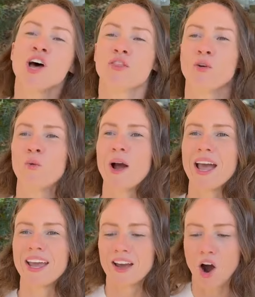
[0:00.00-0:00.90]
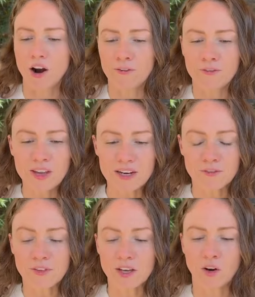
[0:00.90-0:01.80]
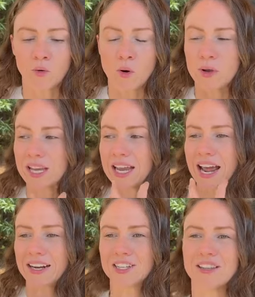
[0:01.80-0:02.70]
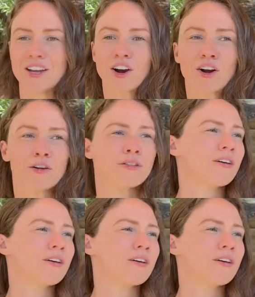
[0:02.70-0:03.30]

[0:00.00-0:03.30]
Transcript: the way our feet feel when we connect to the earth,